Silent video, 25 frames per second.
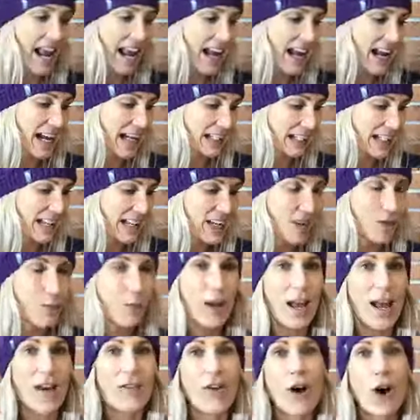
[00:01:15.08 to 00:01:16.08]
And in it, we
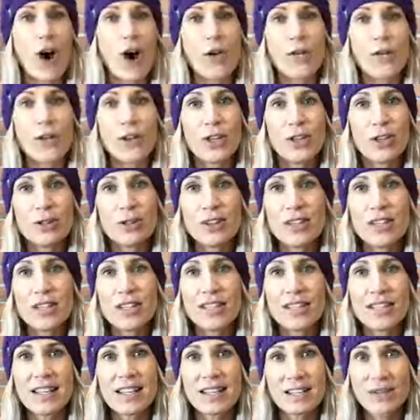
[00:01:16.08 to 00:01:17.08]
have all the
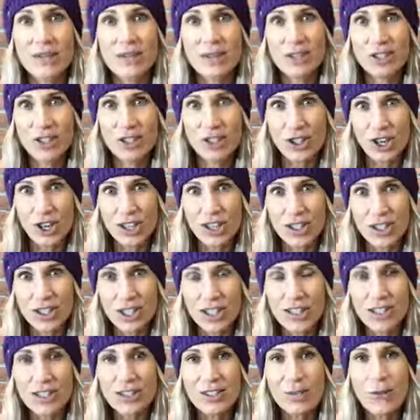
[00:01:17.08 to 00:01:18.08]
uses and different
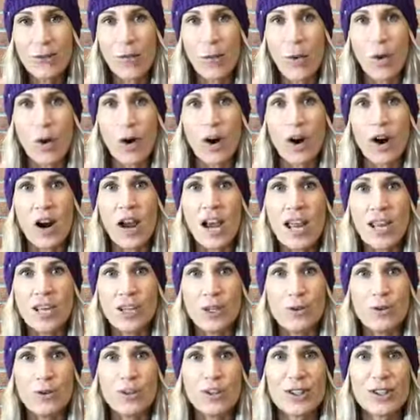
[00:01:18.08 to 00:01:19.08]
suggestions for
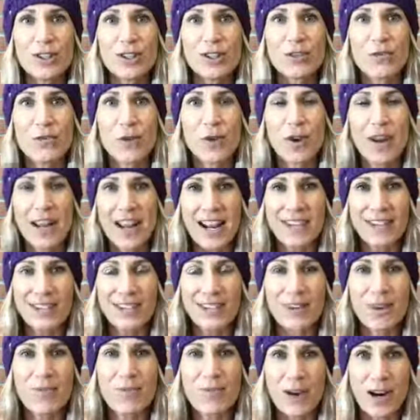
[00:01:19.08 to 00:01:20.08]
uses for enhancing
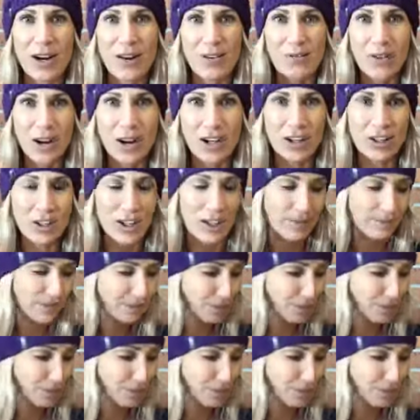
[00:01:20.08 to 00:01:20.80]
your brain function.